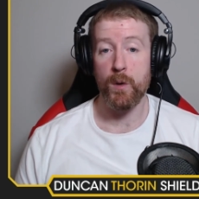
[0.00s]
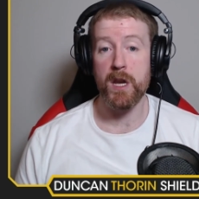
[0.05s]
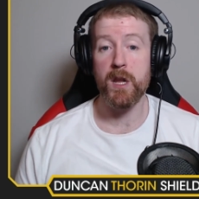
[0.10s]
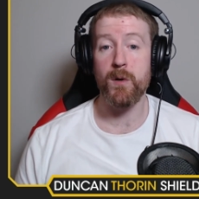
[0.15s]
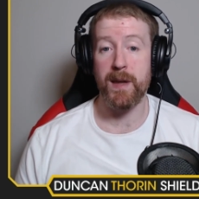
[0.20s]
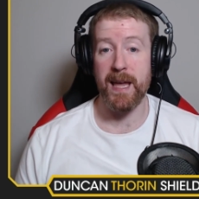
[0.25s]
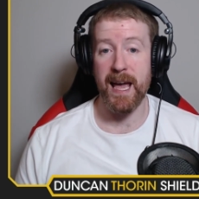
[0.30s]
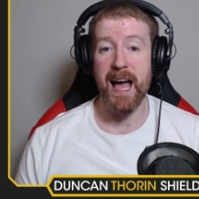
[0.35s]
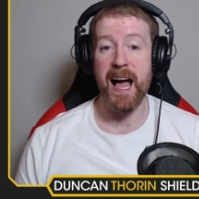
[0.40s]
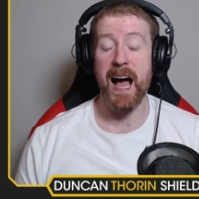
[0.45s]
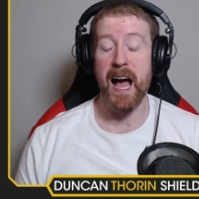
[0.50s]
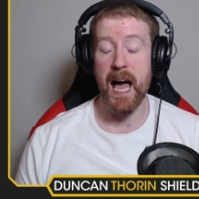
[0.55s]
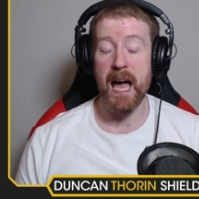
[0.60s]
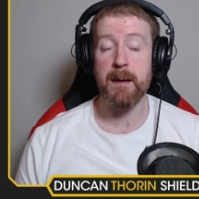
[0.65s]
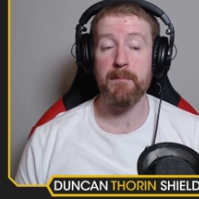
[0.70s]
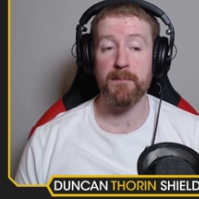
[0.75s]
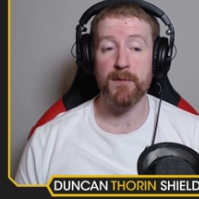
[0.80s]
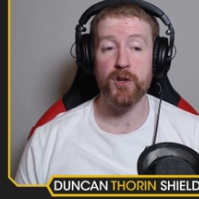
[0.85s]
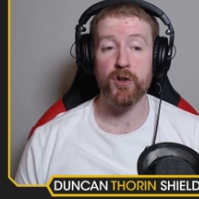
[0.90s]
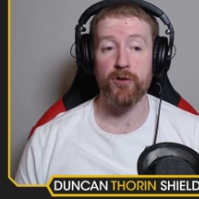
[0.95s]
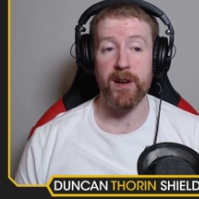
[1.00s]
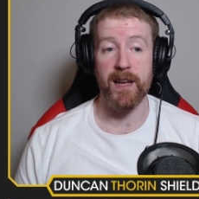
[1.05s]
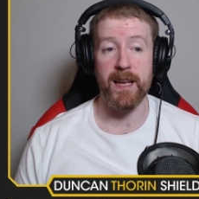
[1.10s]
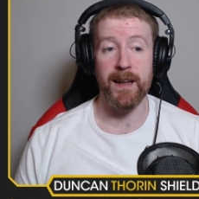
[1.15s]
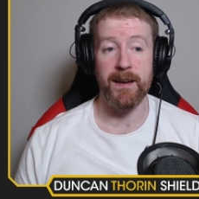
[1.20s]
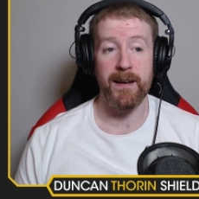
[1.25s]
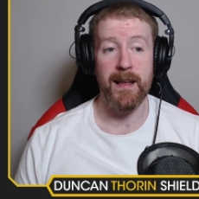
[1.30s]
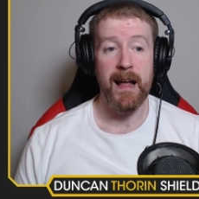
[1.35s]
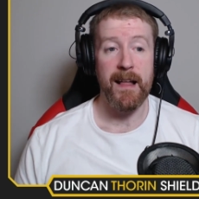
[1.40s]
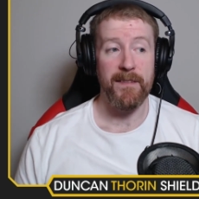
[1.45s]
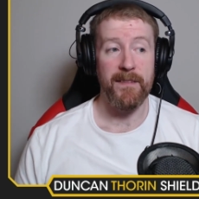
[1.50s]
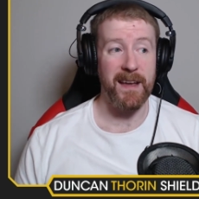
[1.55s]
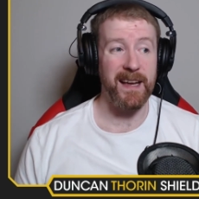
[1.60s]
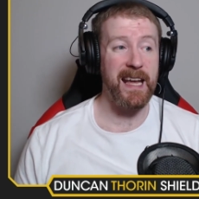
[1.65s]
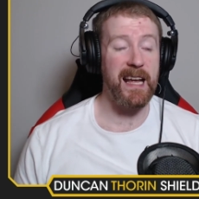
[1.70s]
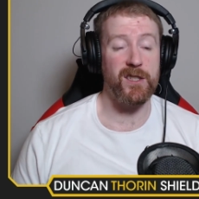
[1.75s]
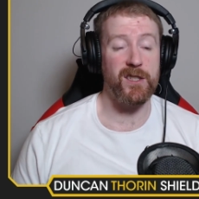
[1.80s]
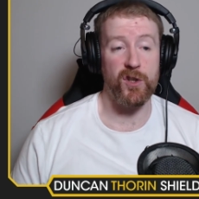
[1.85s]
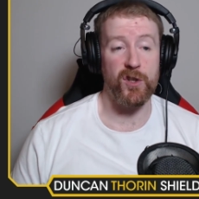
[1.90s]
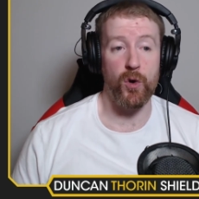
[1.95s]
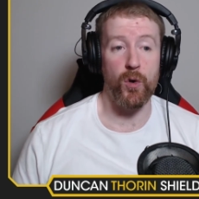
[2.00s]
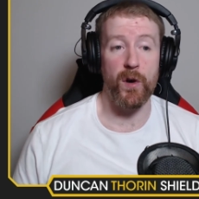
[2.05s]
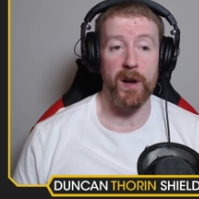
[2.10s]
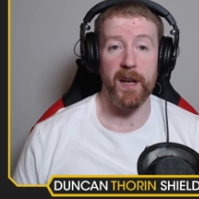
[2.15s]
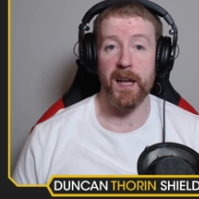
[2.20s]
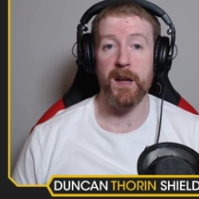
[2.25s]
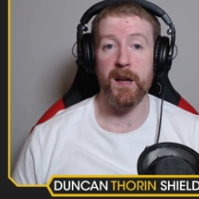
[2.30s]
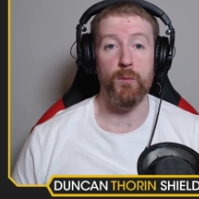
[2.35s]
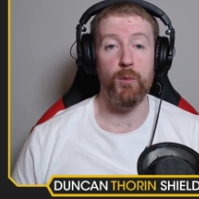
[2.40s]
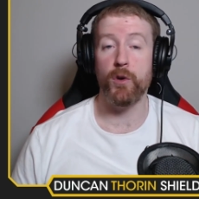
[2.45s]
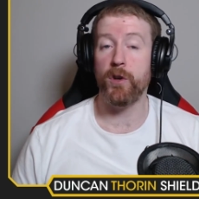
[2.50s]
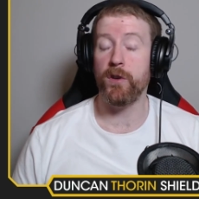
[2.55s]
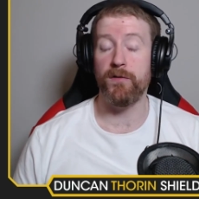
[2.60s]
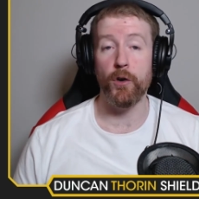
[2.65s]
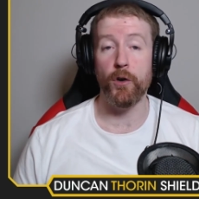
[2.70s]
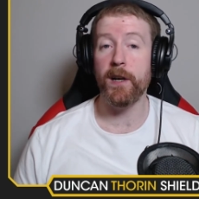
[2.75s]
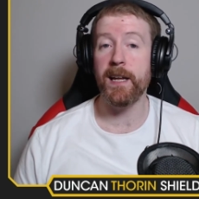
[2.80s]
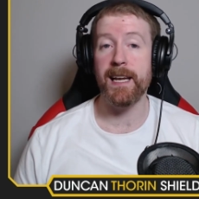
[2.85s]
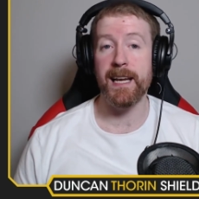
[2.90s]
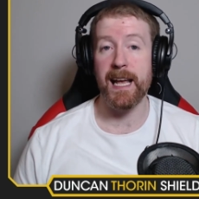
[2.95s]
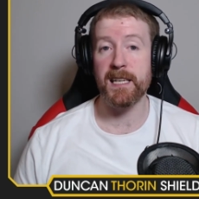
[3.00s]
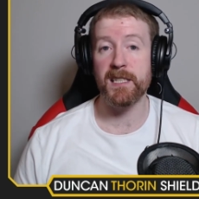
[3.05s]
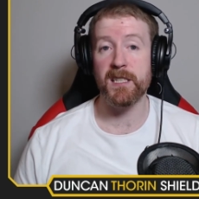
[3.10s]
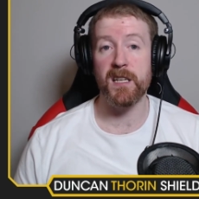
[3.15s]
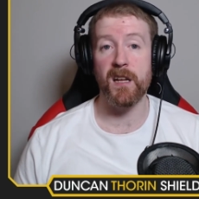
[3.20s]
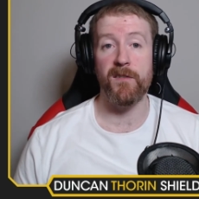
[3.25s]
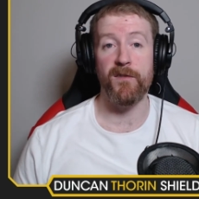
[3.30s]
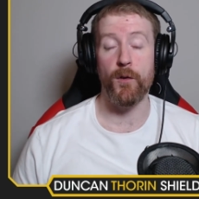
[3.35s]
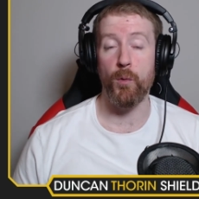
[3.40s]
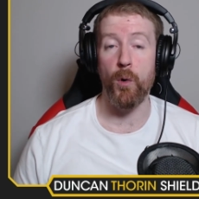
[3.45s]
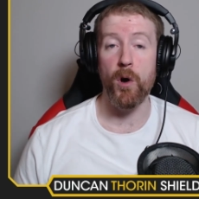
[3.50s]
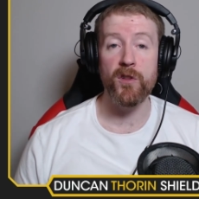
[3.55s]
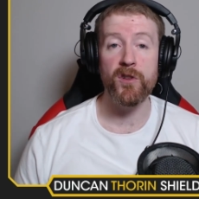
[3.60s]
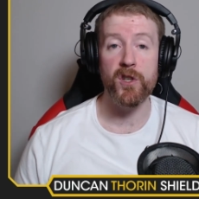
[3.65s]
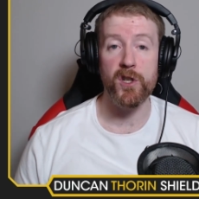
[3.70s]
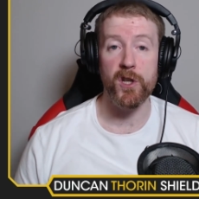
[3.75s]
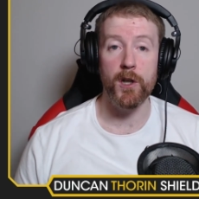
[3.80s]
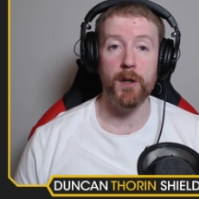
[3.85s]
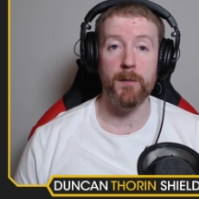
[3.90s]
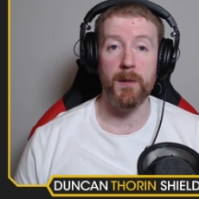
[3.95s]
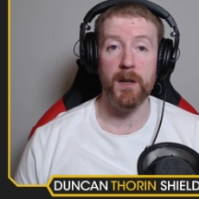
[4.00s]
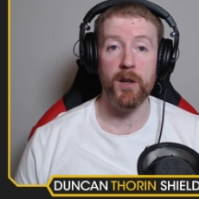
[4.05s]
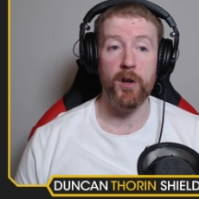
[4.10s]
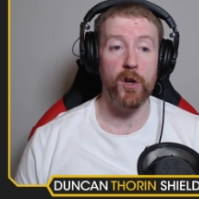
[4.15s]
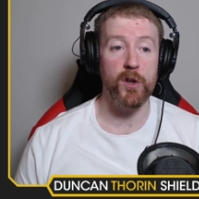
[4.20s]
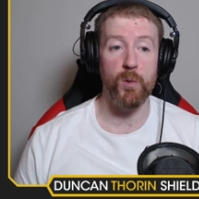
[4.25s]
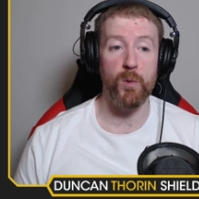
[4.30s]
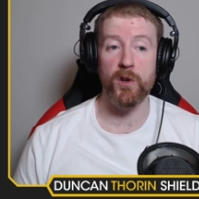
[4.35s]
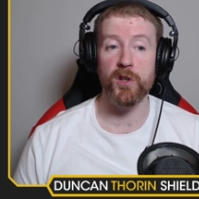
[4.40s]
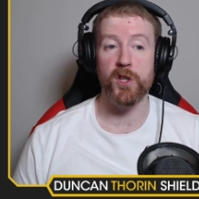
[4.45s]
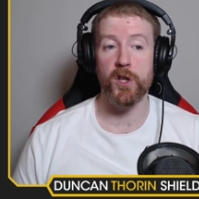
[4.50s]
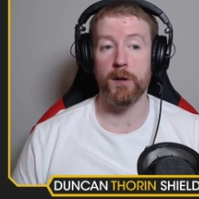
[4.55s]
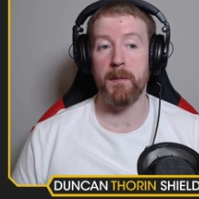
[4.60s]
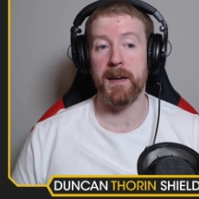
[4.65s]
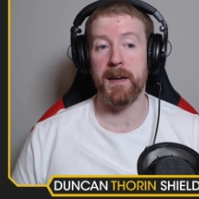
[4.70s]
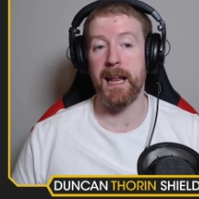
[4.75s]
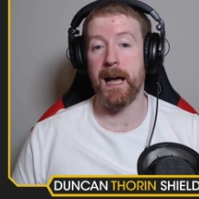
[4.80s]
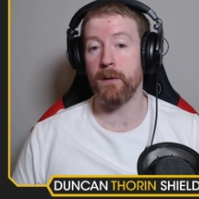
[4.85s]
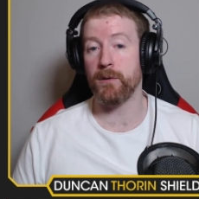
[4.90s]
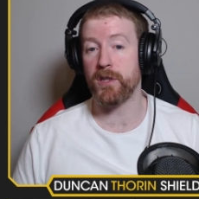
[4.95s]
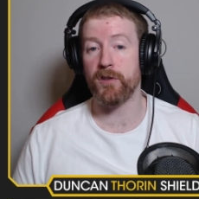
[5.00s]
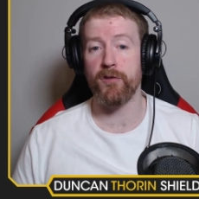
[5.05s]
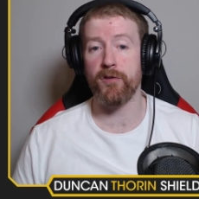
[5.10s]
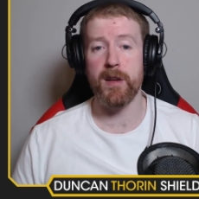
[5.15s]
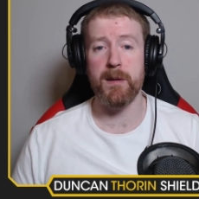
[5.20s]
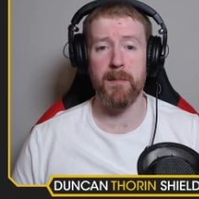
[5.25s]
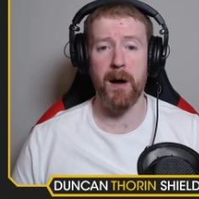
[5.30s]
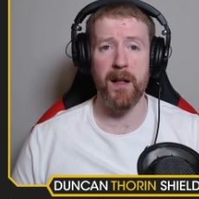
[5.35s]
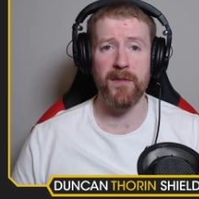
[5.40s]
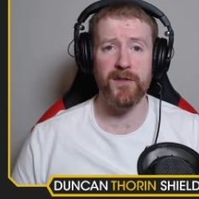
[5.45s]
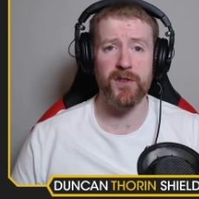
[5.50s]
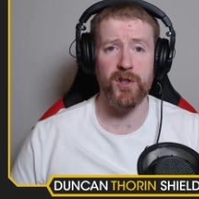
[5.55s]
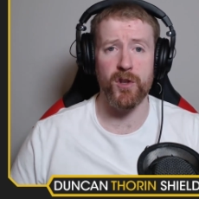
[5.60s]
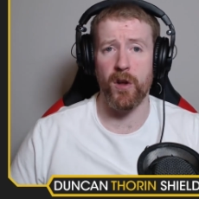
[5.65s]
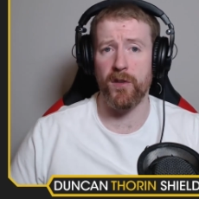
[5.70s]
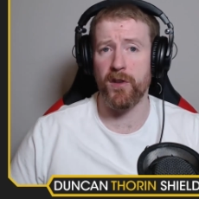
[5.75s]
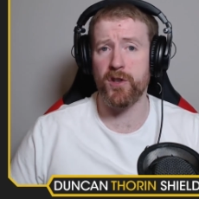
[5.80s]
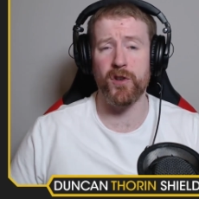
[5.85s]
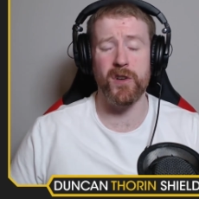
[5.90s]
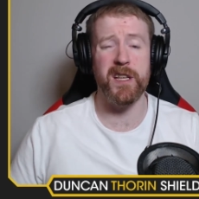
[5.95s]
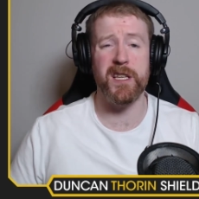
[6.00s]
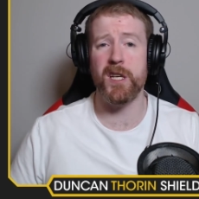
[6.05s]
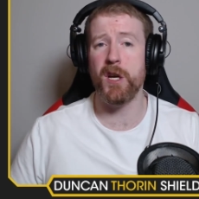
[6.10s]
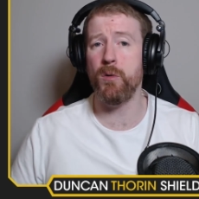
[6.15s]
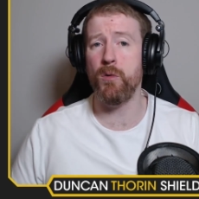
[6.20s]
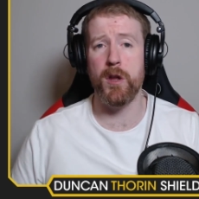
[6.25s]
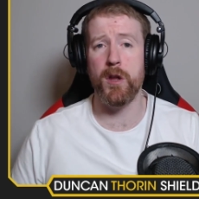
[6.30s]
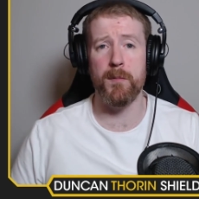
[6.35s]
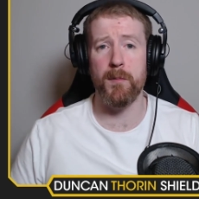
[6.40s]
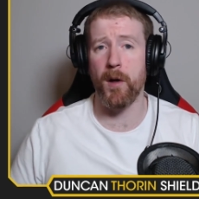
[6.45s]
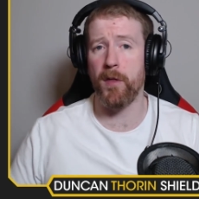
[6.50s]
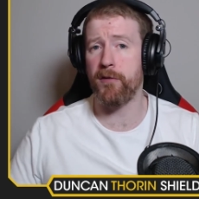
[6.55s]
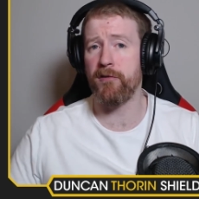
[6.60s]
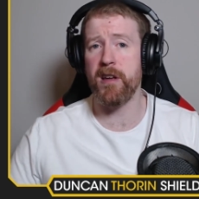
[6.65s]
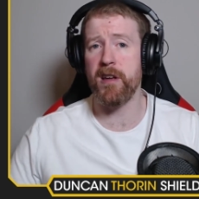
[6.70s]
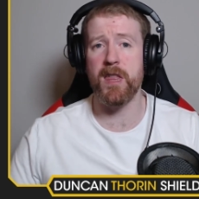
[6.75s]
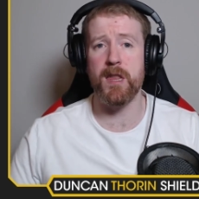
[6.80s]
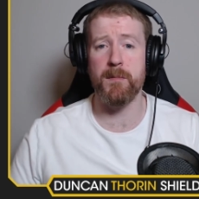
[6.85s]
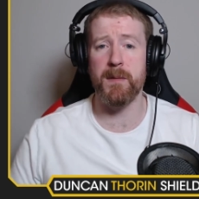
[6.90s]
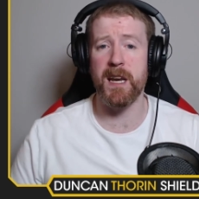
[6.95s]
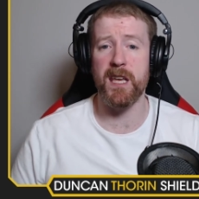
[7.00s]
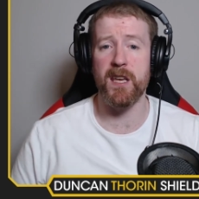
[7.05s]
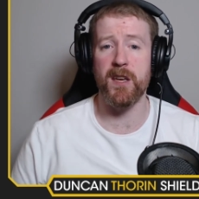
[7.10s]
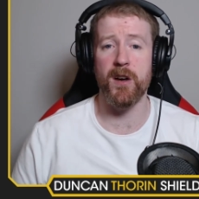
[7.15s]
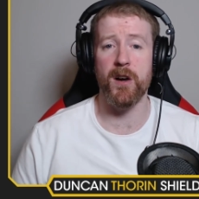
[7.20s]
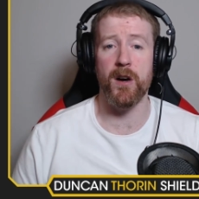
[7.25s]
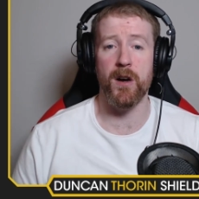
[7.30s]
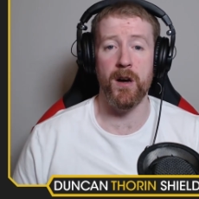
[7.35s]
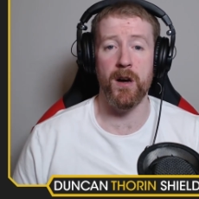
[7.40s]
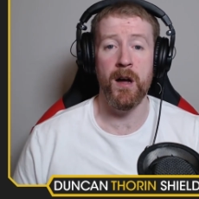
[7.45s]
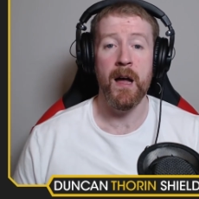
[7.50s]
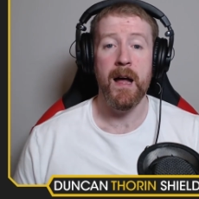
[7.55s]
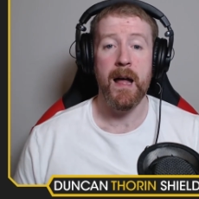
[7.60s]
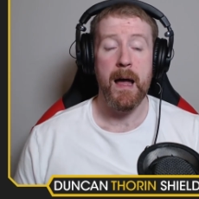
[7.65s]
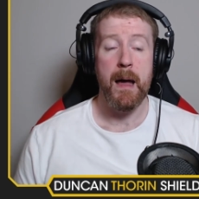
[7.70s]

when you get a hype train that gets going and it would have only lasted for one tournament, because one tournament now is three months or there's only two of them or three of them in a year,